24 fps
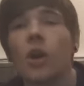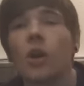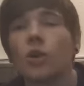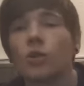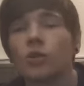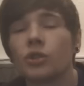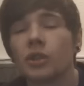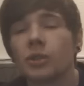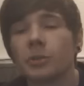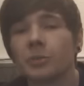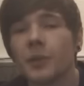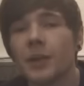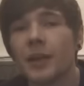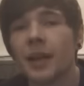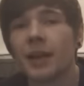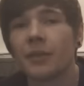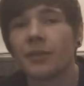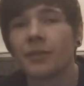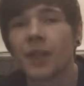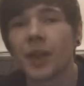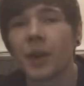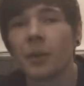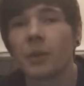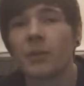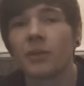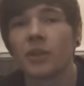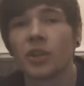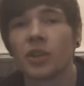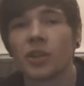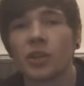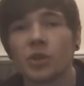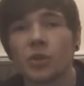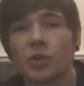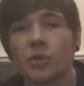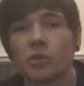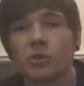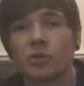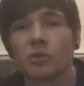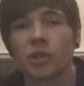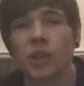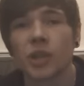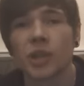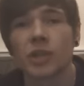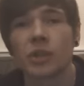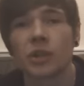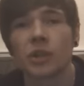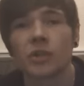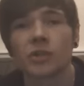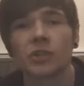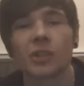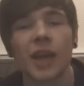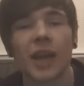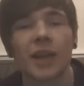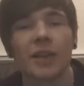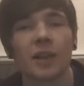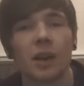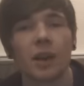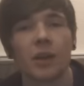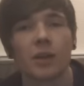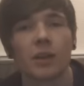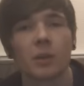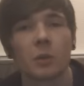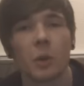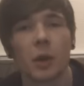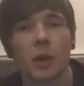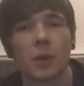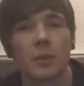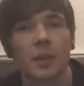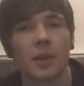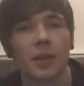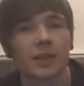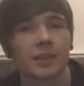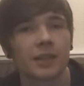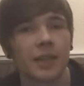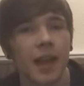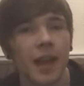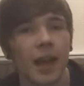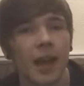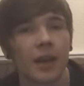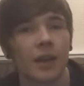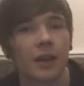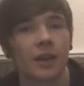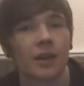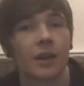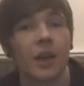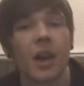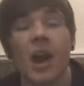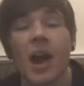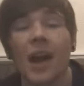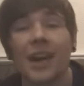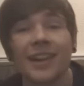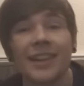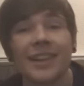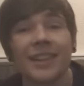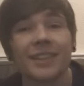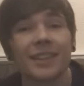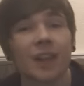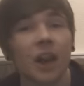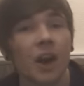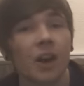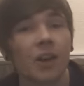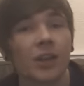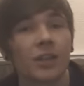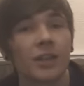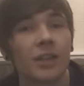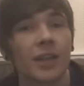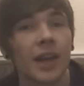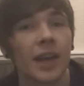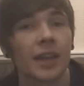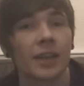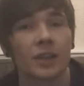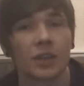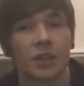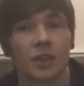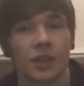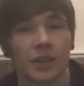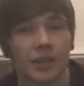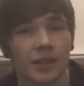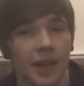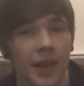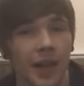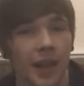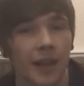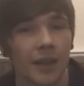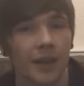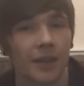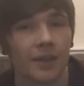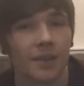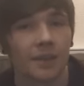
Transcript: or just be left there with a huge retreat cost and underwhelming attack. At least Uxie had a good attack.